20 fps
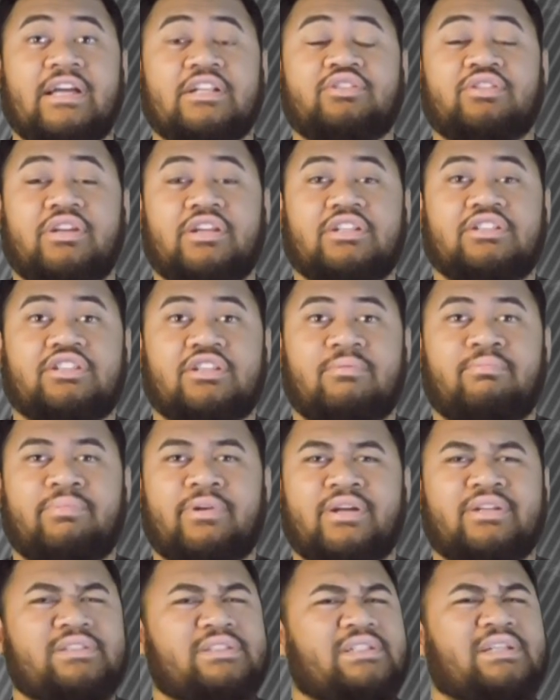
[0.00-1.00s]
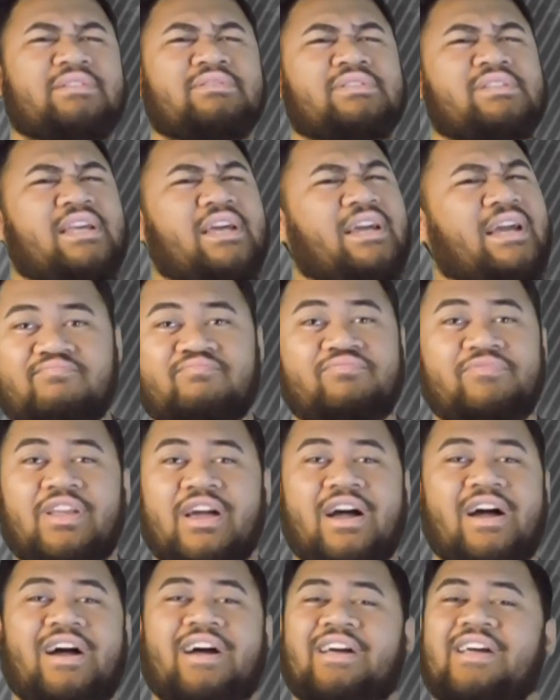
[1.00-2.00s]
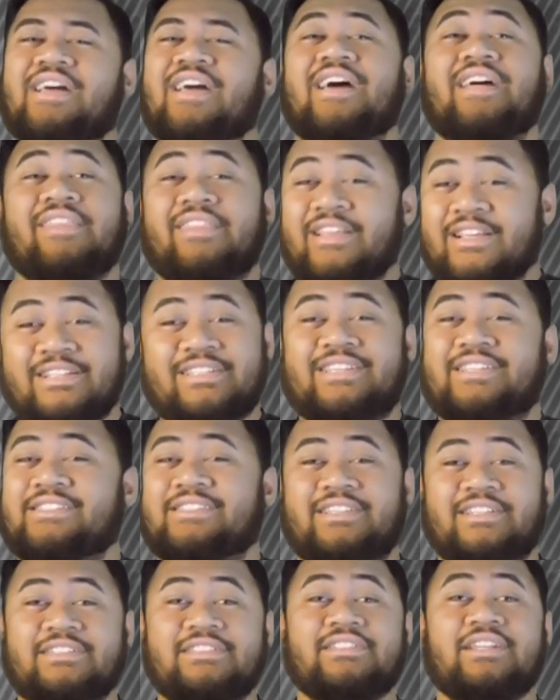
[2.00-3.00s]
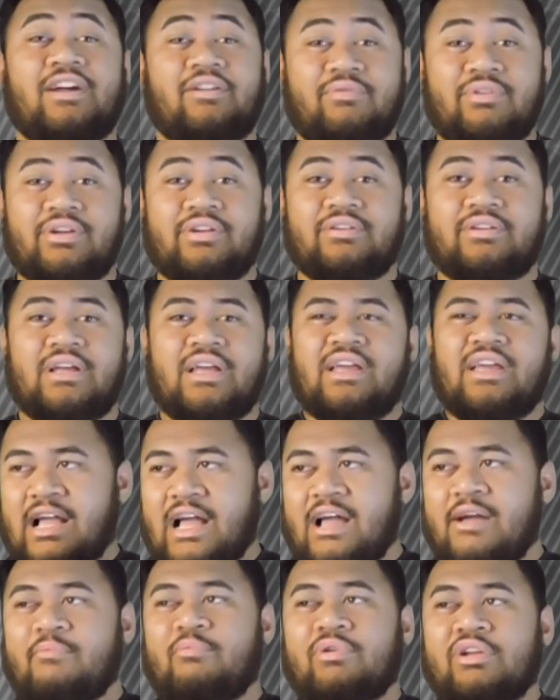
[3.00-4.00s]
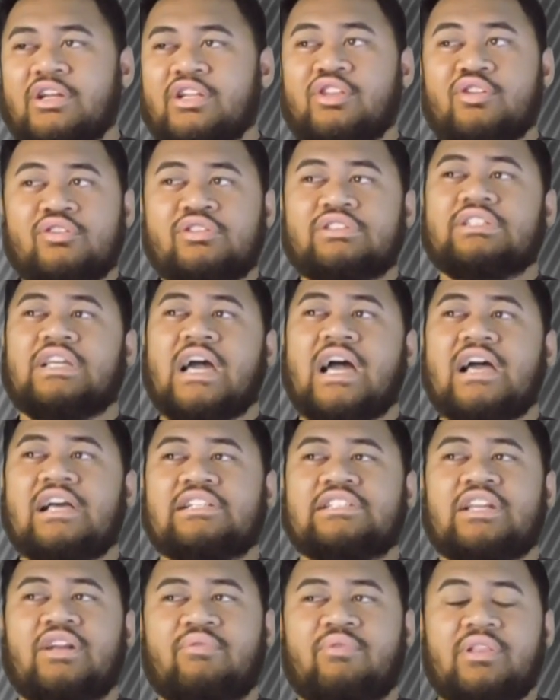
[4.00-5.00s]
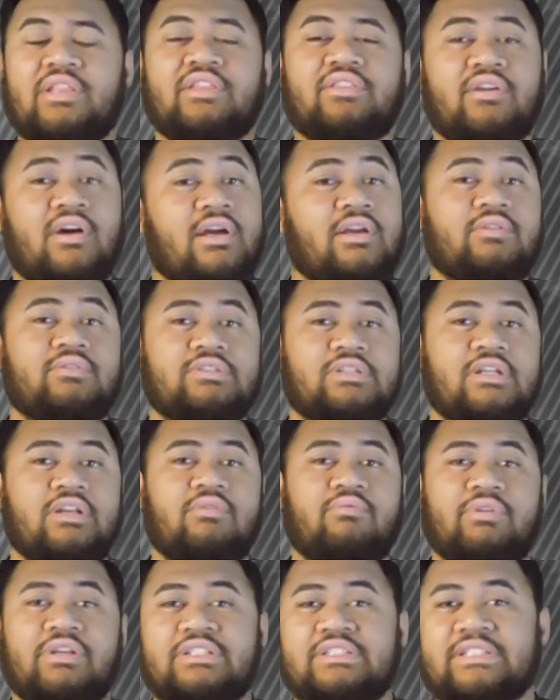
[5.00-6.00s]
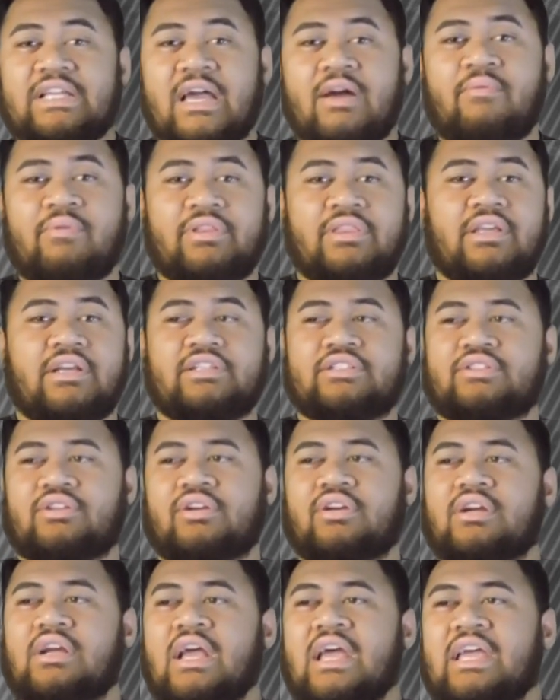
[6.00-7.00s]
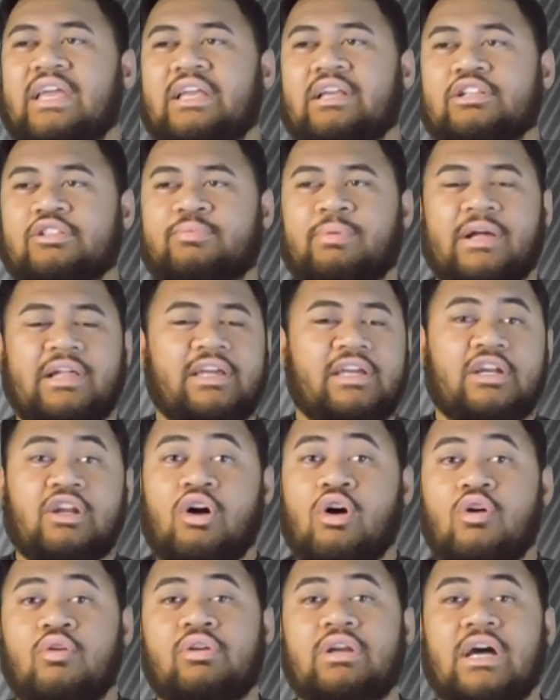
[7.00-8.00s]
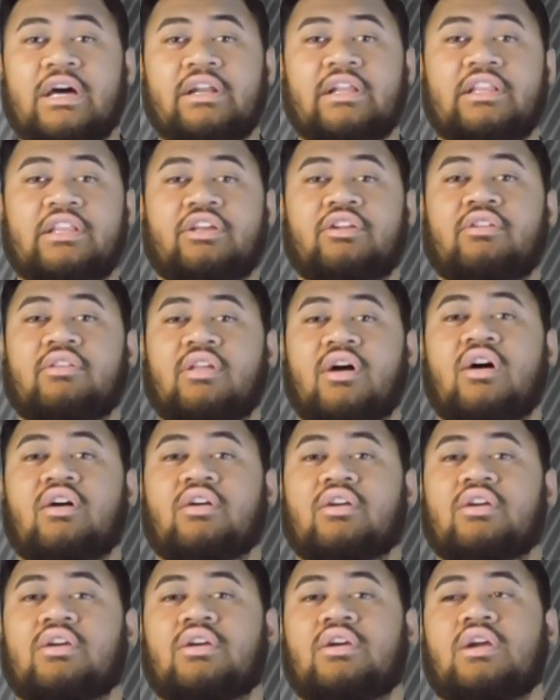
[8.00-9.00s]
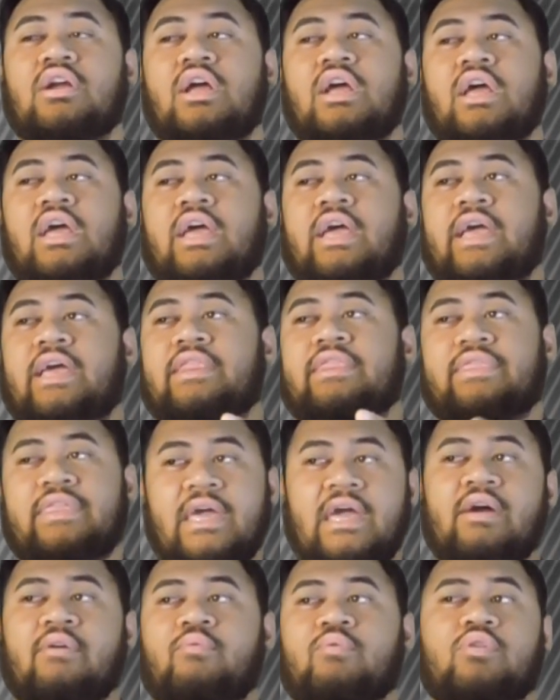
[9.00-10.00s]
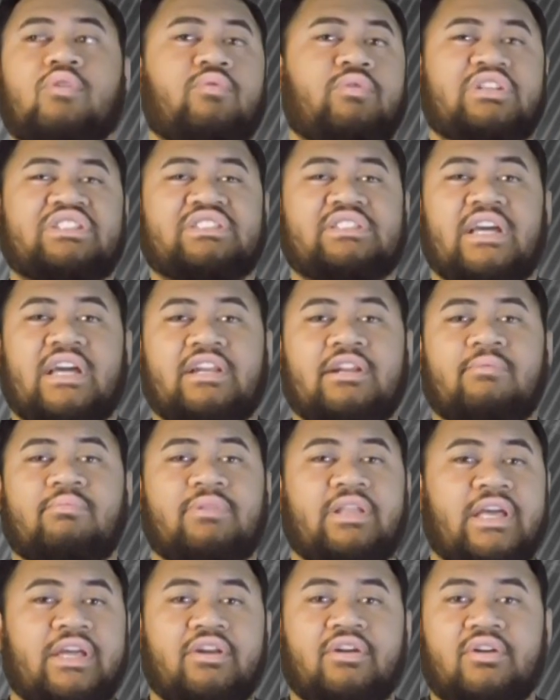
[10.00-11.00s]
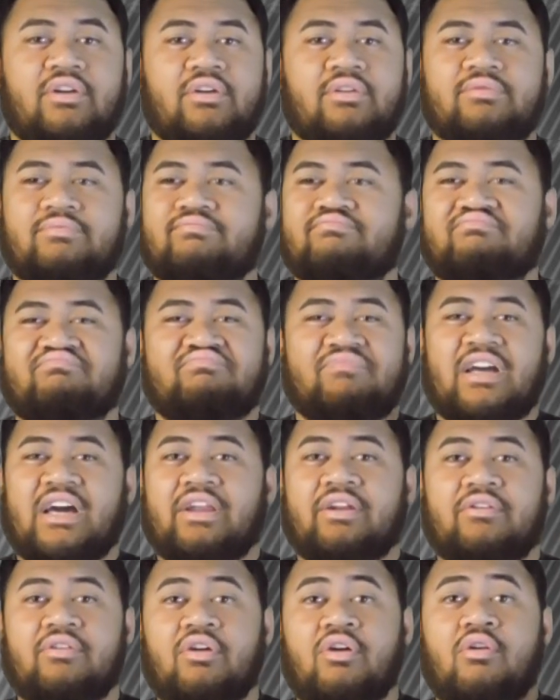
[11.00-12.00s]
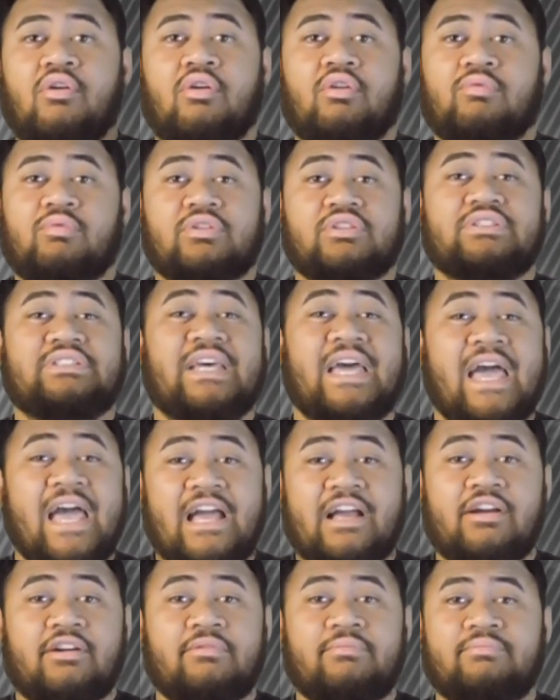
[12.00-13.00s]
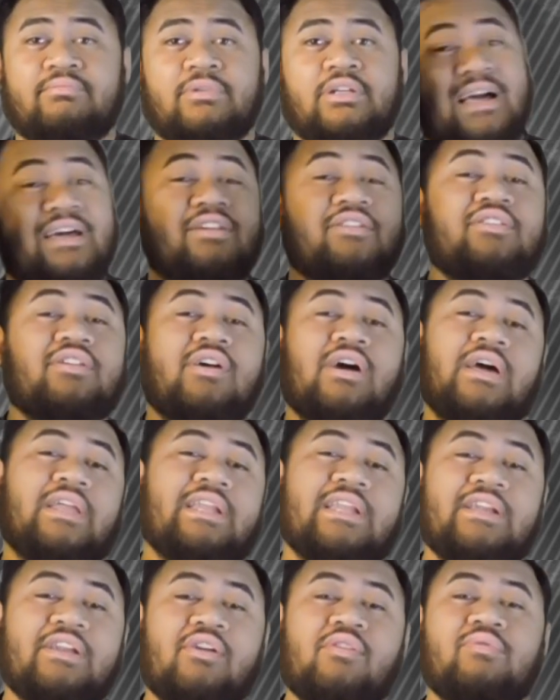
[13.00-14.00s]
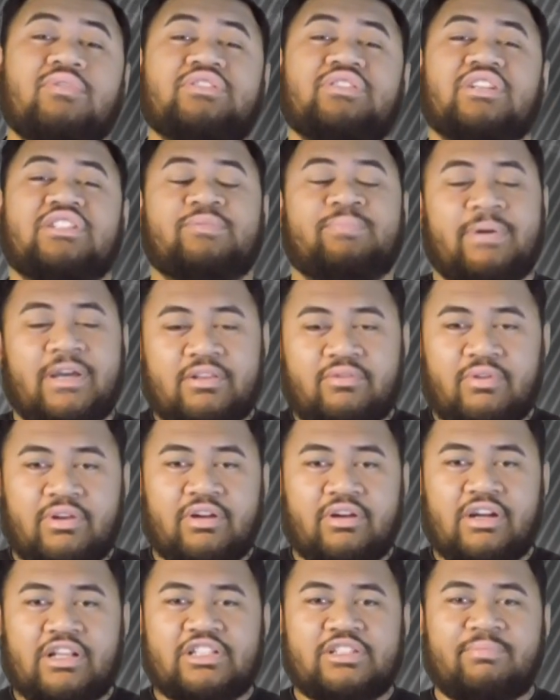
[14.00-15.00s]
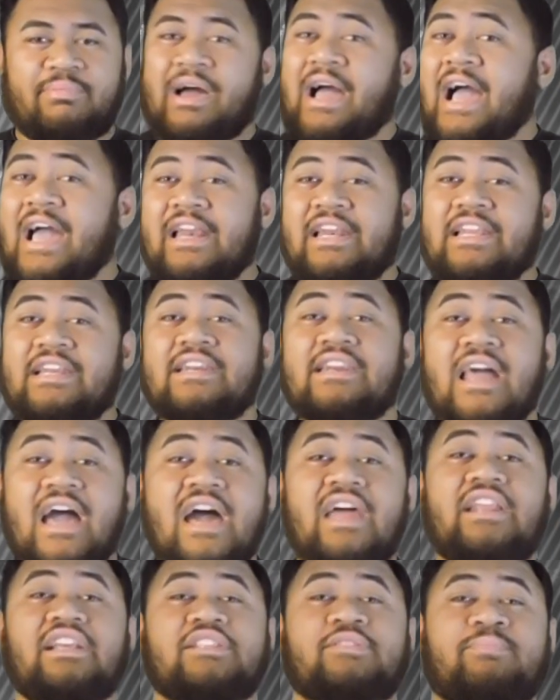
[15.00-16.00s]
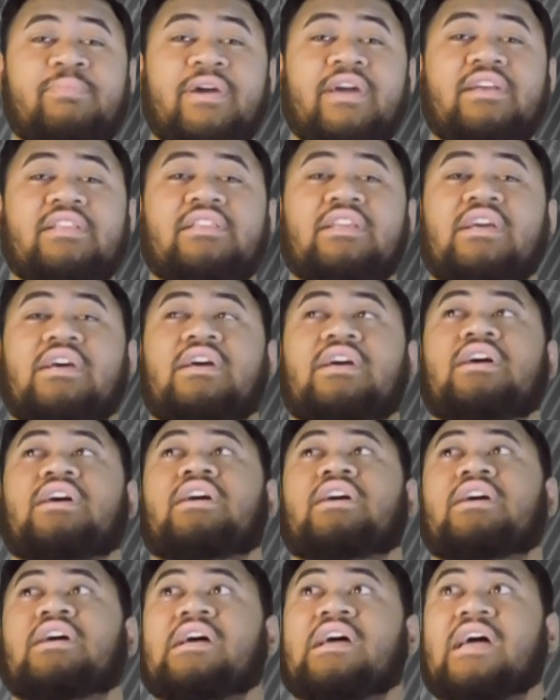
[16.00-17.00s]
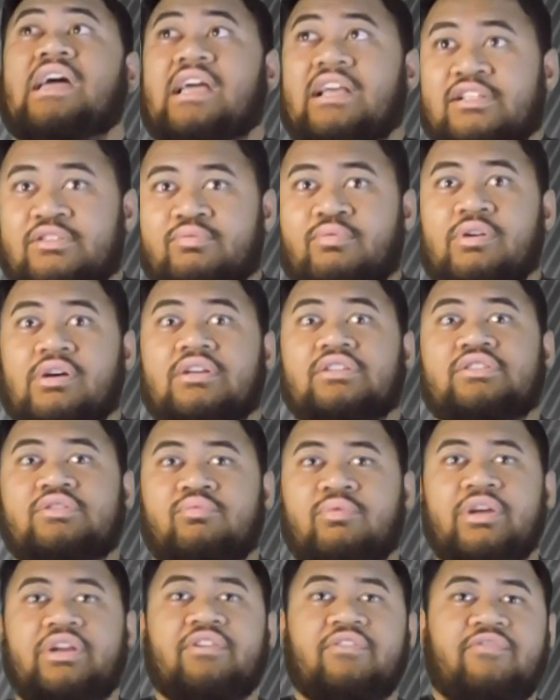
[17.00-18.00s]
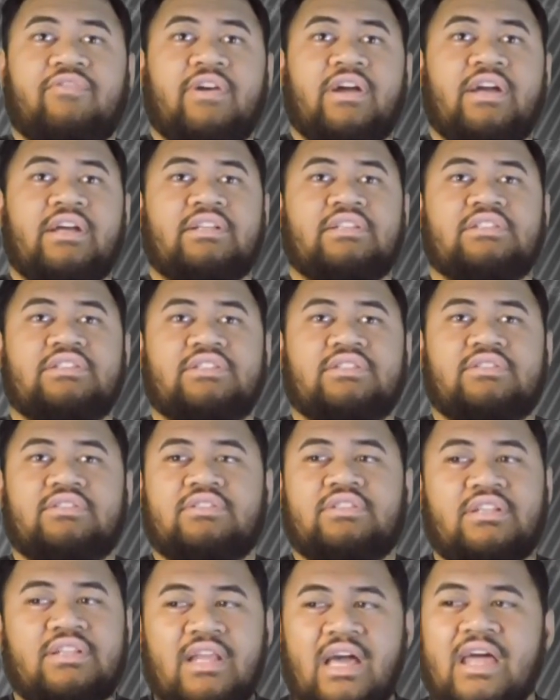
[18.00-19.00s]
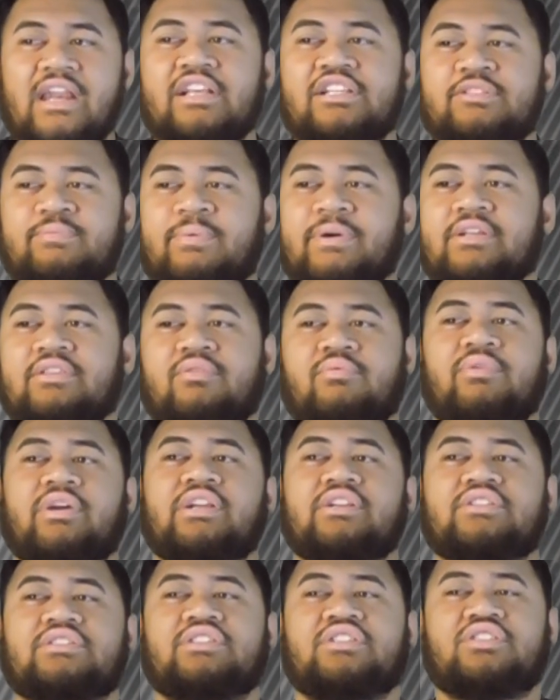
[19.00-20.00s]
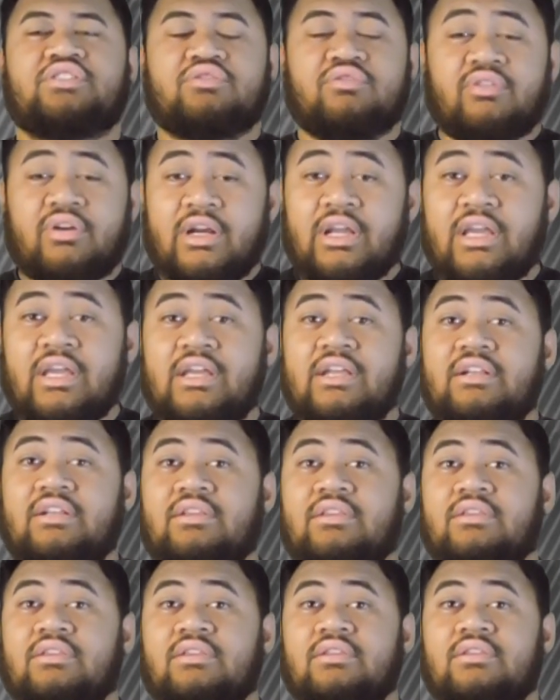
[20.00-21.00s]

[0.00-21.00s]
got traded to the Bears, and I was like, nah, this is not real. I'm one of those guys that really thought he was gonna re-sign with us, or he was probably gonna hold out a little longer, and then we'll re-sign him later, I don't know, or we'll tag him. I don't know, I didn't know what to expect, Raider Nation, but I did not expect, as well as the Raider fans, did not expect the Raiders to trade